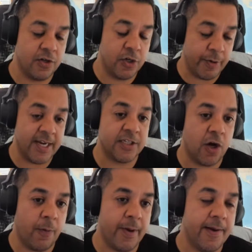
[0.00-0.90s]
doing it as
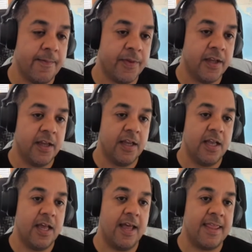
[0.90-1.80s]
a hobby,
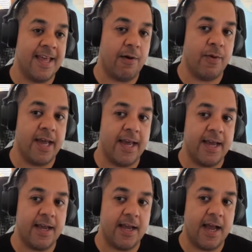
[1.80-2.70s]
and that
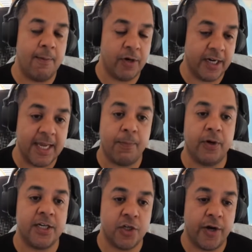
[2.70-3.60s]
way I'm going to keep
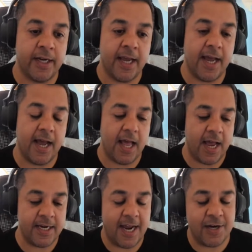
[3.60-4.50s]
on enjoying it.
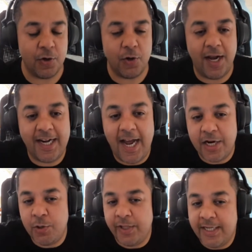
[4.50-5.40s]
I
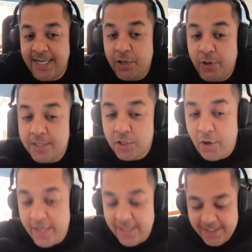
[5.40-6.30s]
can't do things I don't
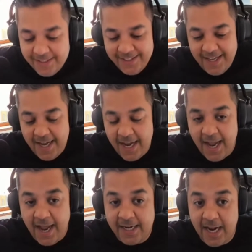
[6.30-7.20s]
enjoy.
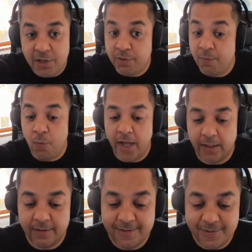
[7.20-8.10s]
I can't do them
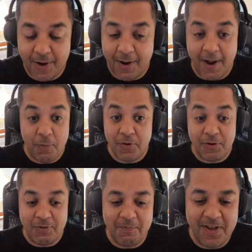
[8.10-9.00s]
well, so I won't
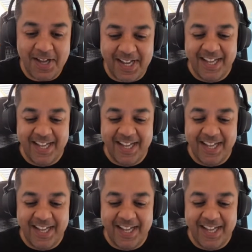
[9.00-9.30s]
do them.